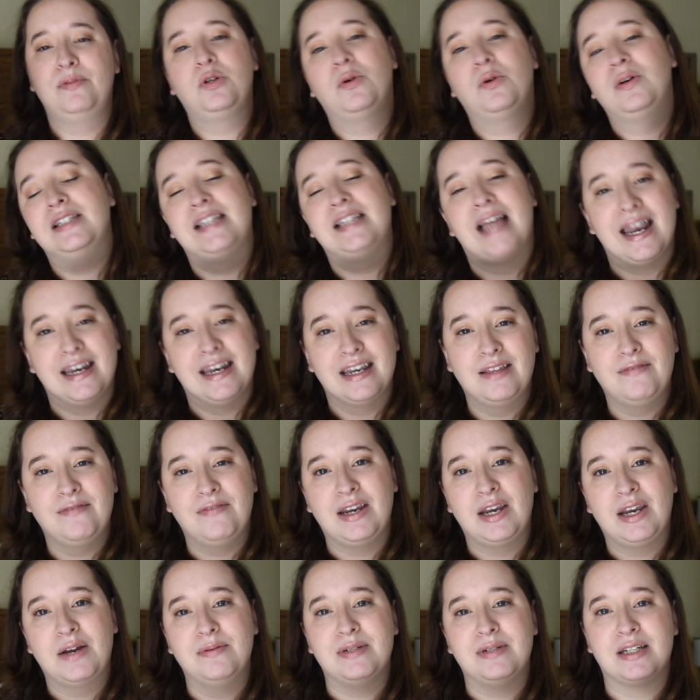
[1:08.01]
Towards the end of the
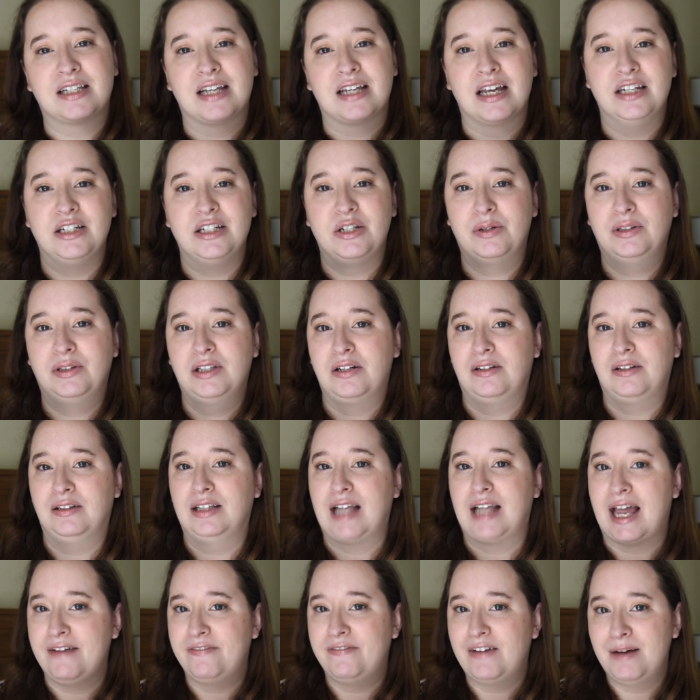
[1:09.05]
video, I'm just going to do a little
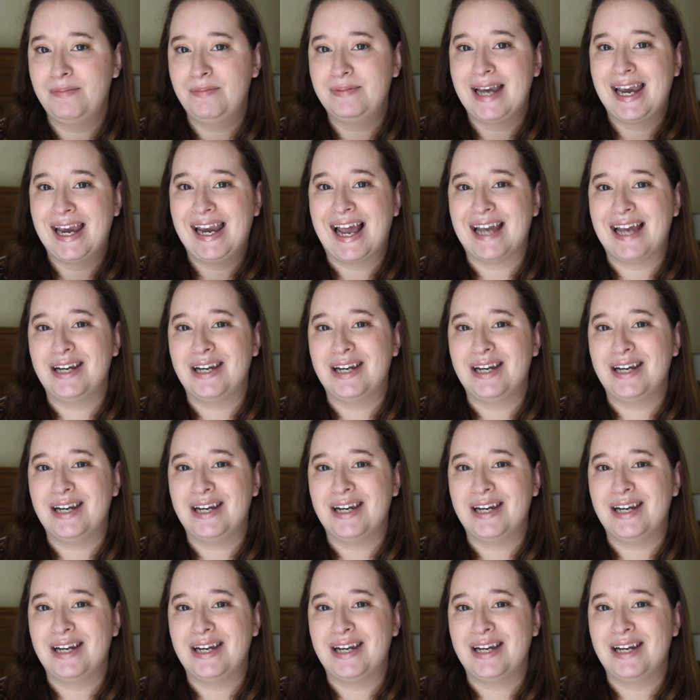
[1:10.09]
life update.